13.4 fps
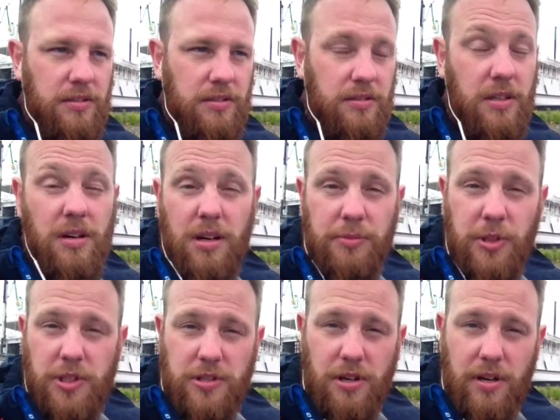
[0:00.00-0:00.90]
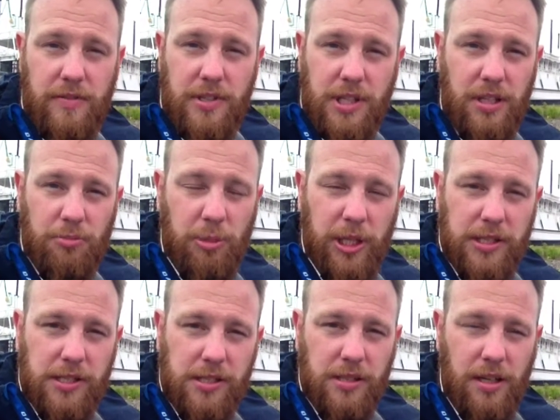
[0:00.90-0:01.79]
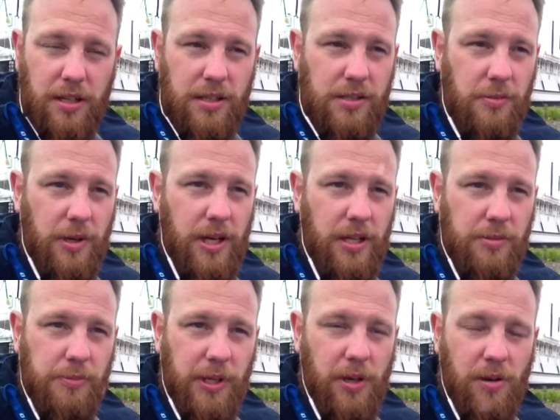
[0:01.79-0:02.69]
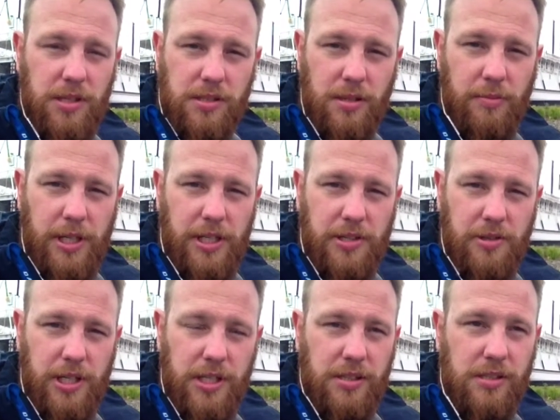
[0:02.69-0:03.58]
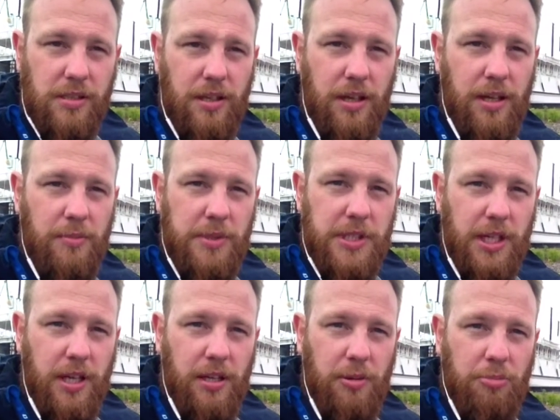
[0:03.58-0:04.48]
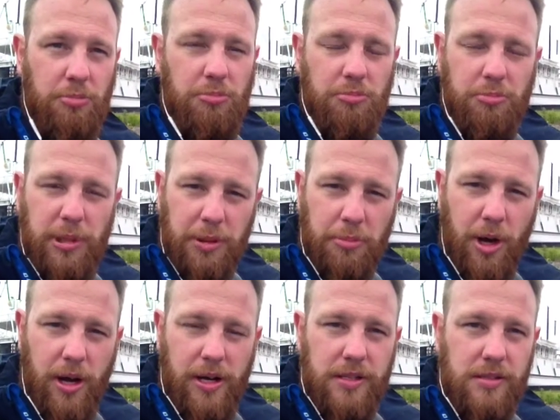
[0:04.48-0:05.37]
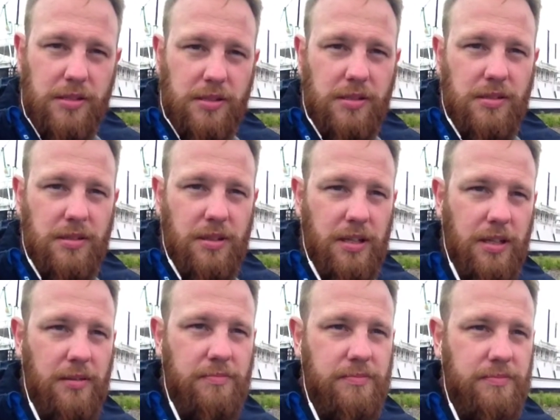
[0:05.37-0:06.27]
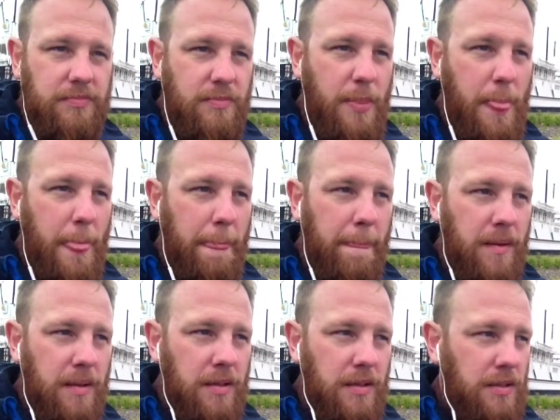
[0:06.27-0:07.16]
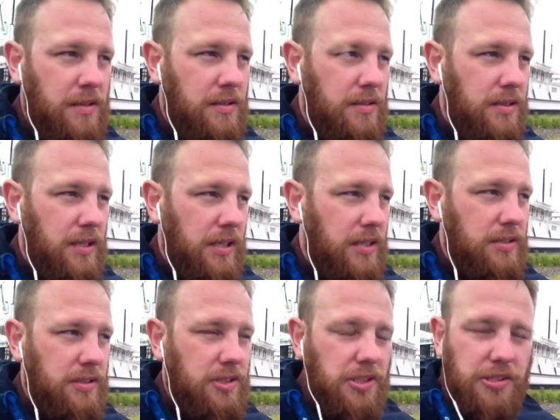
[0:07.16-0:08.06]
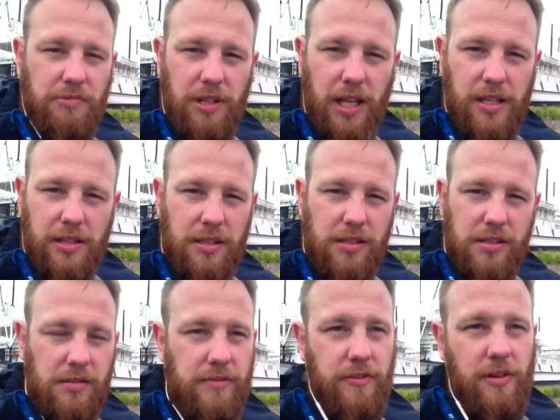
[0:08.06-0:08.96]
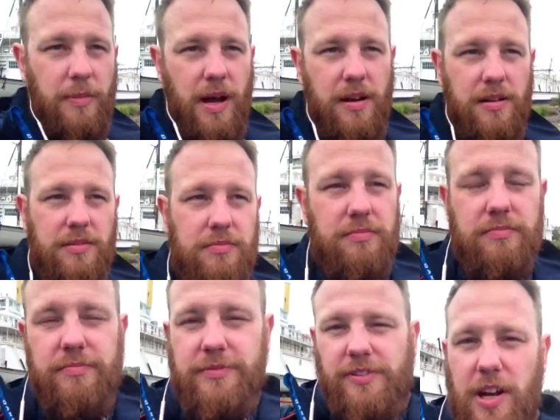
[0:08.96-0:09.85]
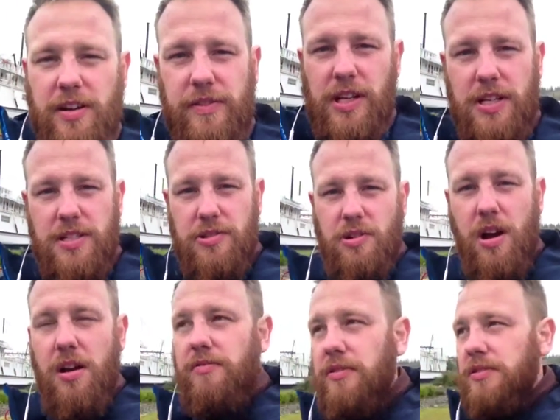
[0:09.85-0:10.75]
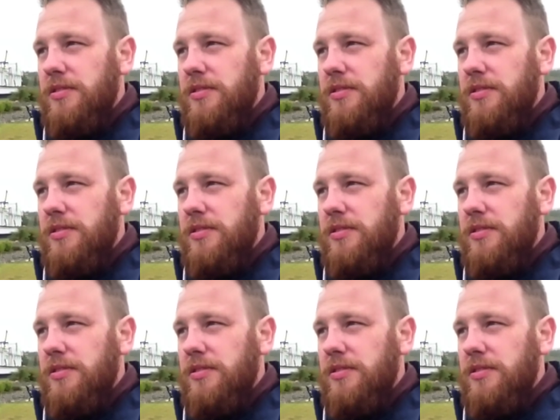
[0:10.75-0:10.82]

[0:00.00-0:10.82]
not sure I've seen places like this where there's been quite so many trees, in particular big pines. It's just relentless for about 5 days' drive.